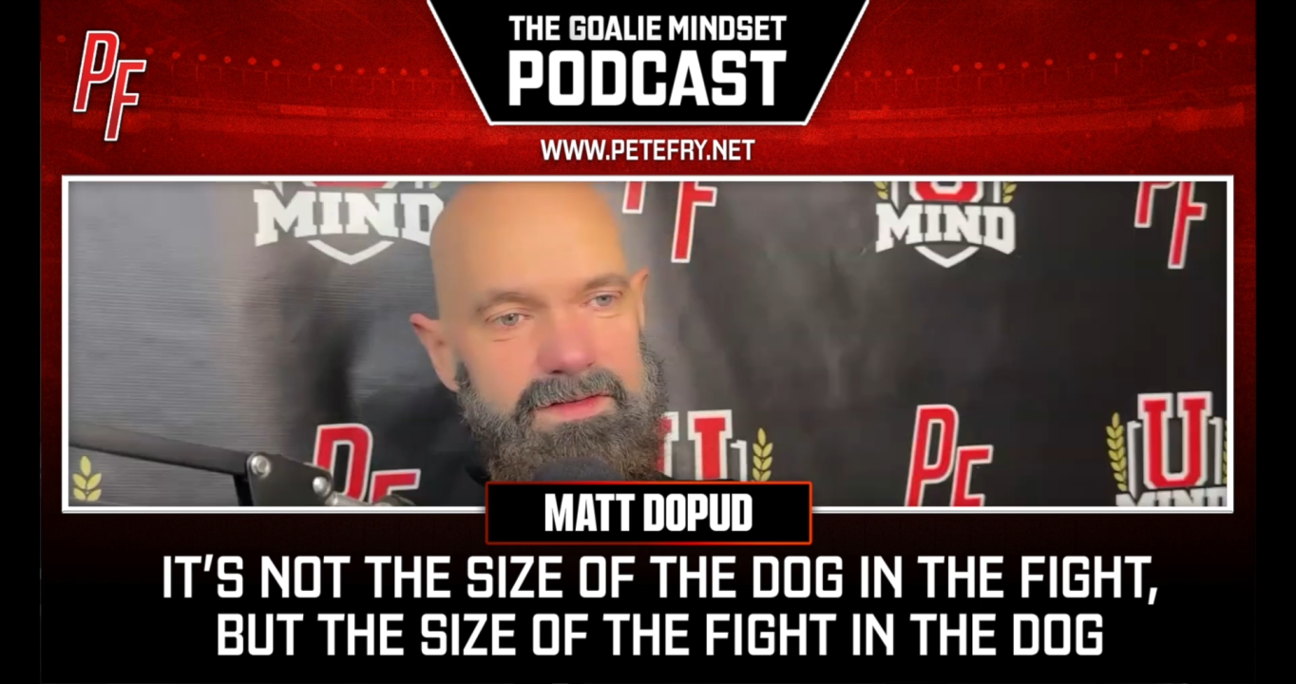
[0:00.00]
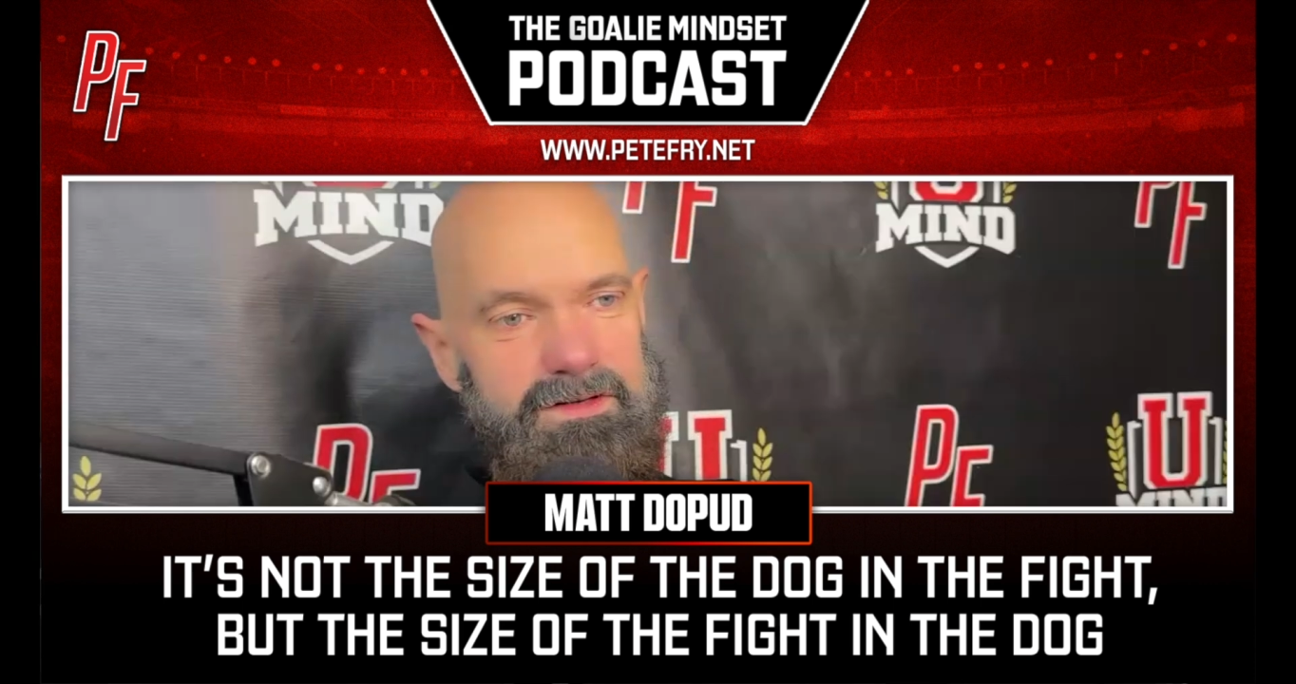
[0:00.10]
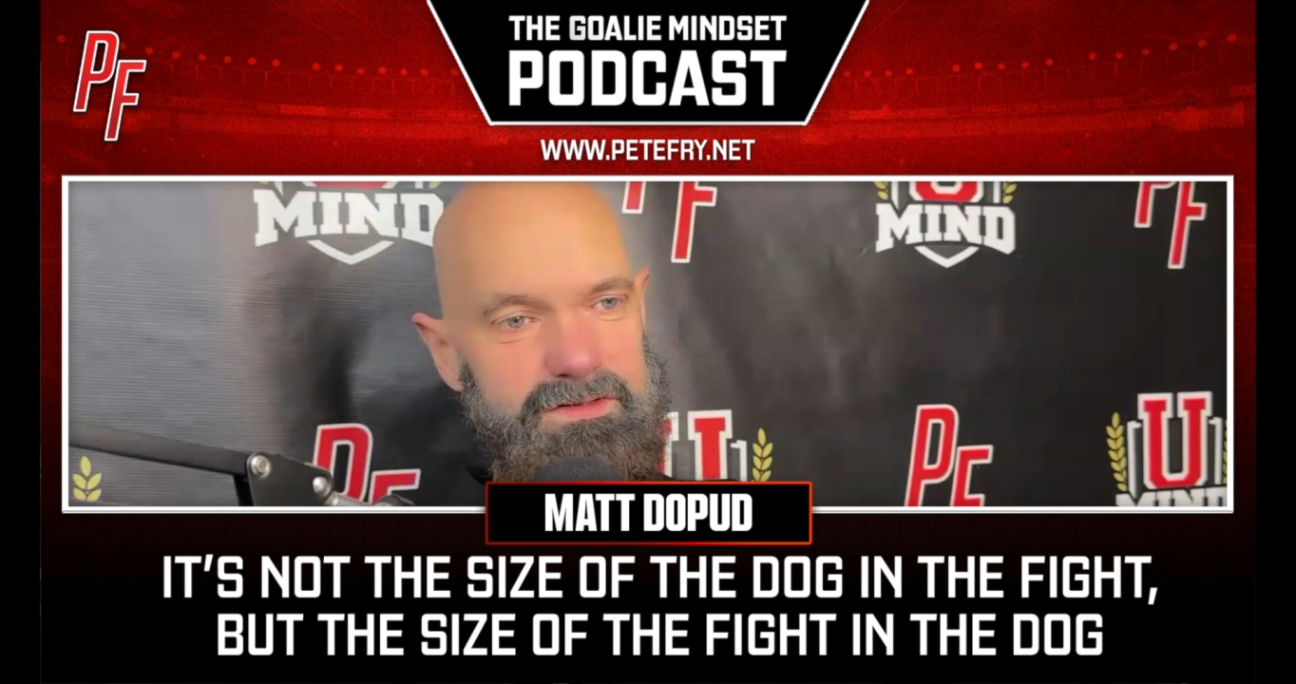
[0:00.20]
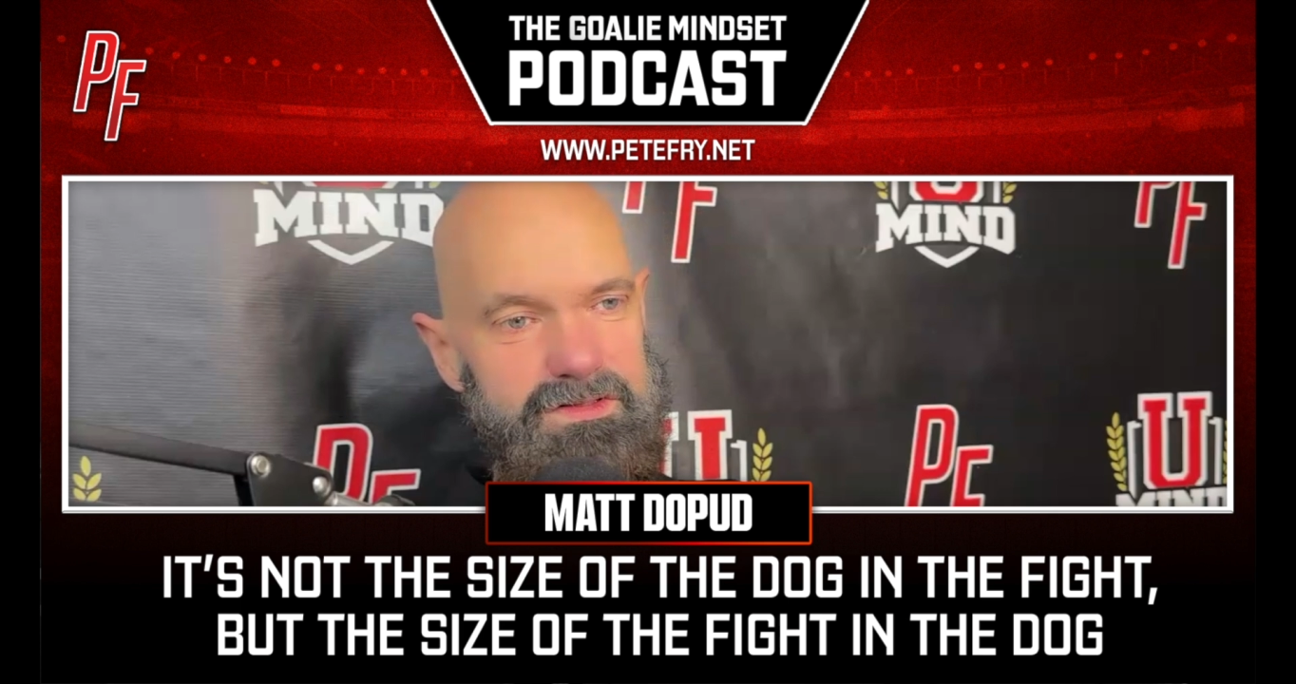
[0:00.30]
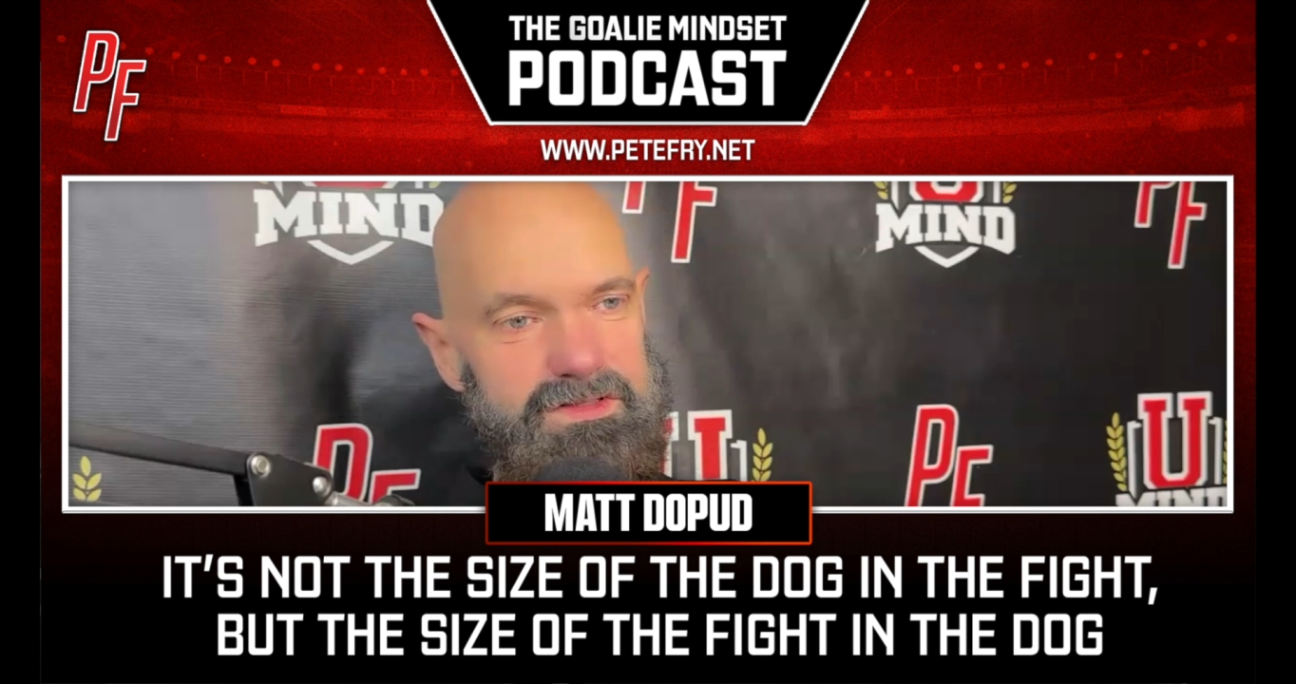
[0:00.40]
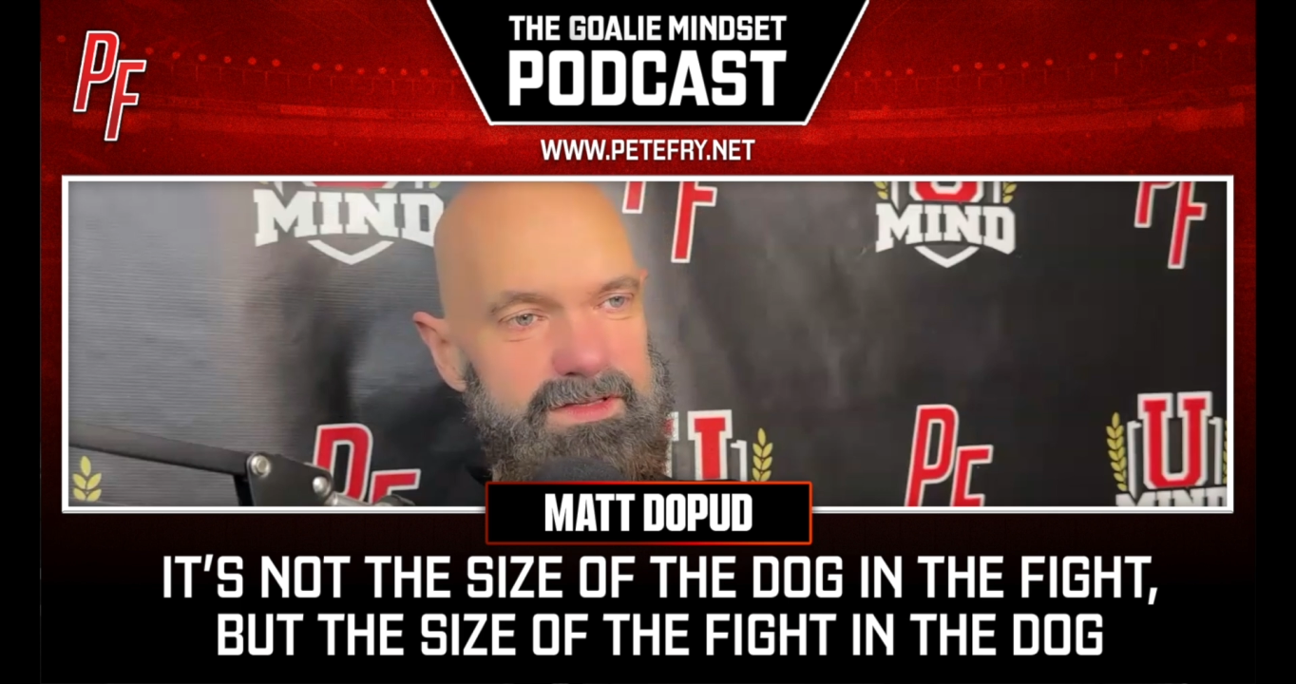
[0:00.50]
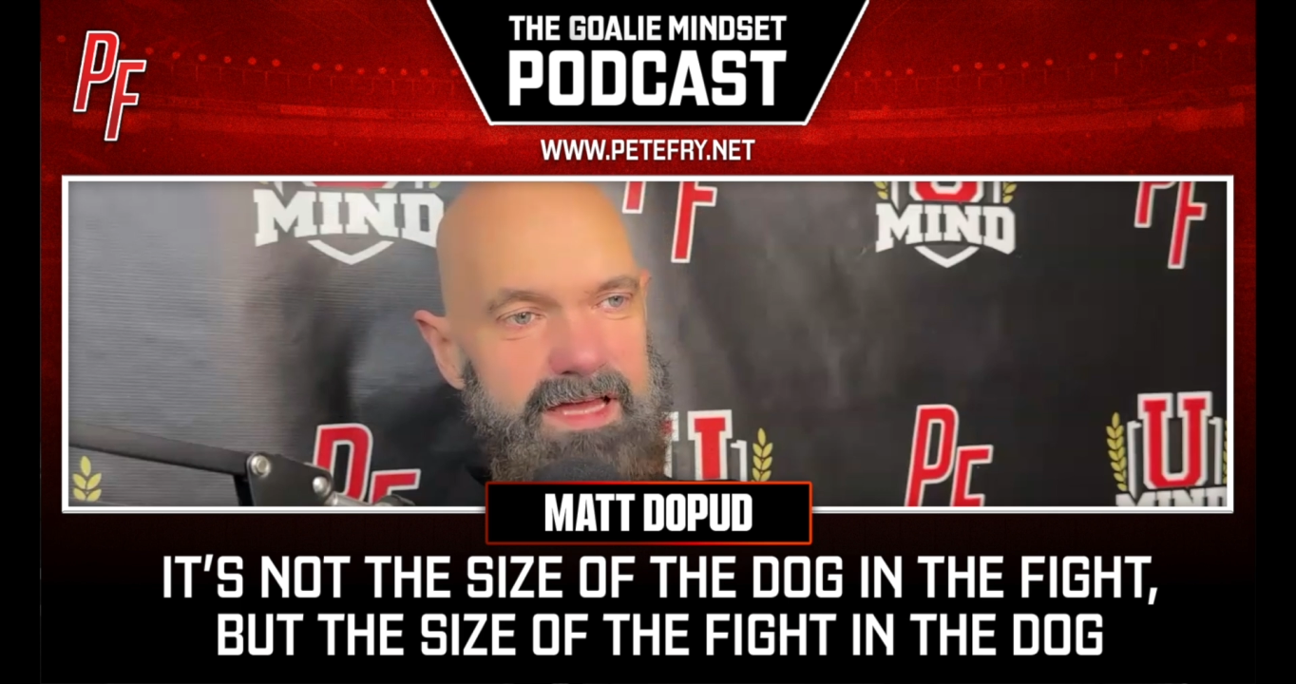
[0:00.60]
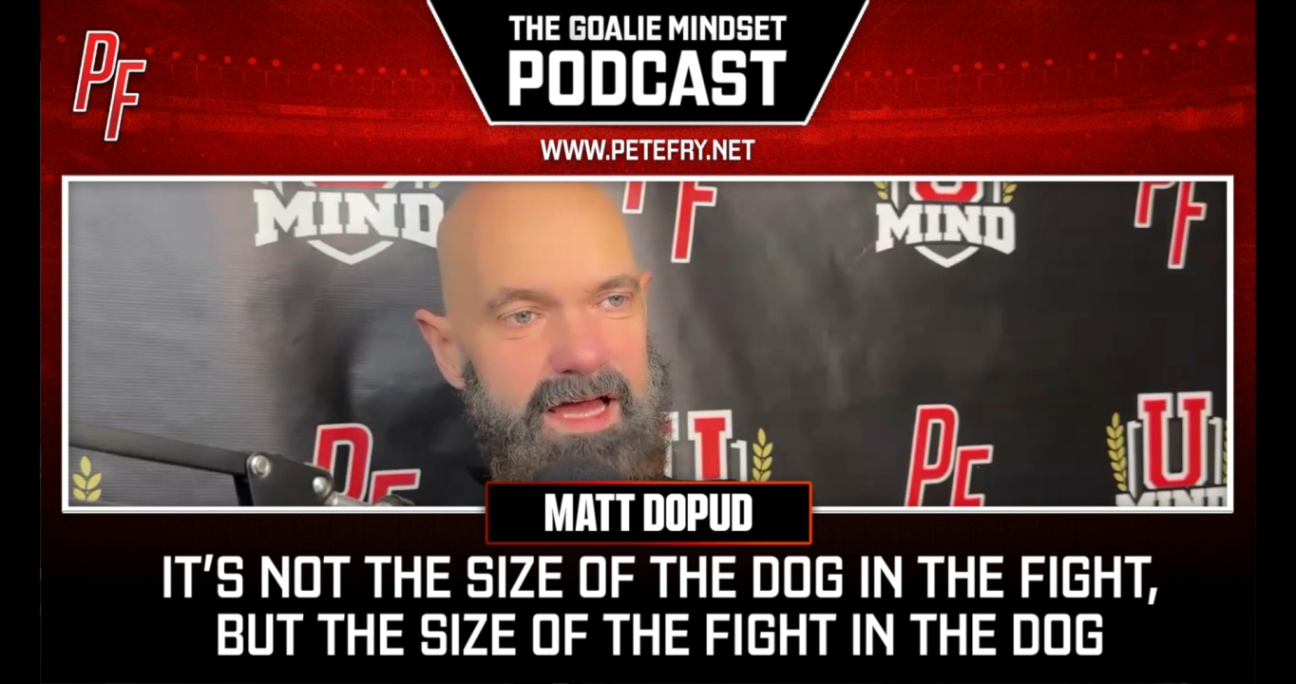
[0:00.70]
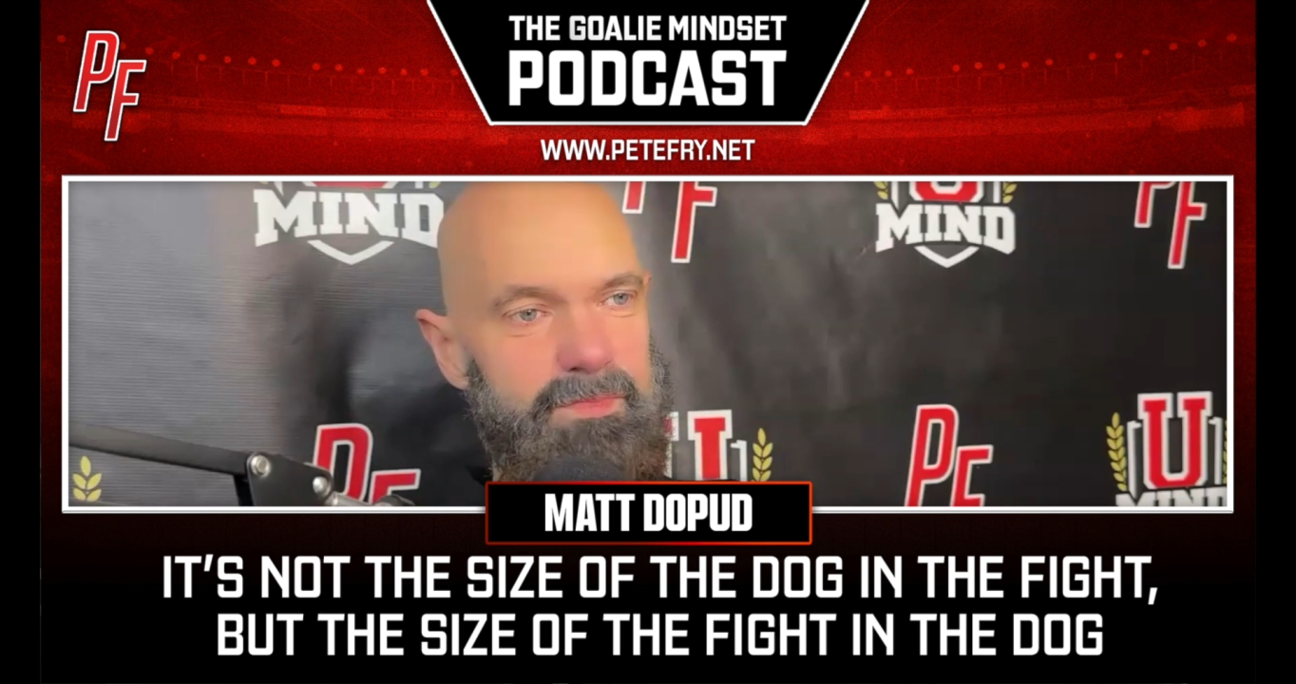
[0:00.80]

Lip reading: feet or something like that,